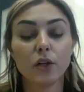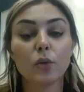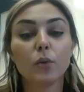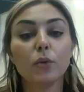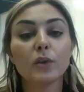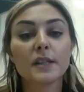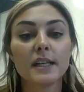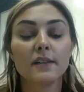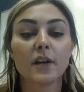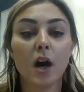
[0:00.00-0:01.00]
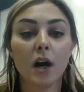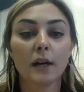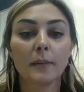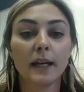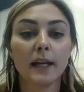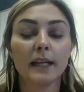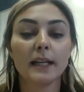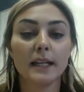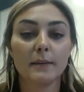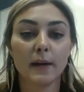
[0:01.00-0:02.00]
you will receive an automated
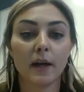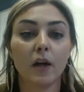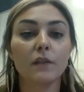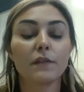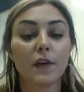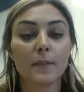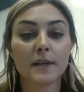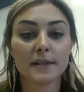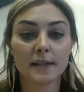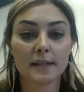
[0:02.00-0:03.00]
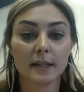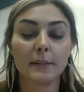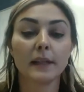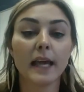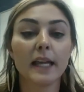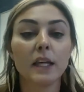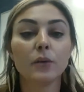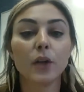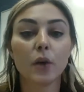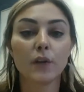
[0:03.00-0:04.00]
email from the system letting you
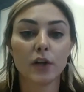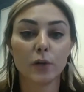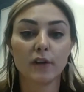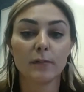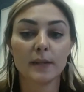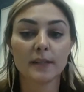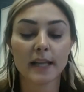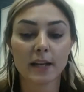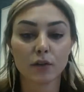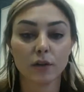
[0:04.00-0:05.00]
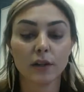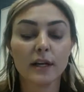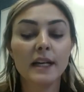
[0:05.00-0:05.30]
know that you have been scheduled.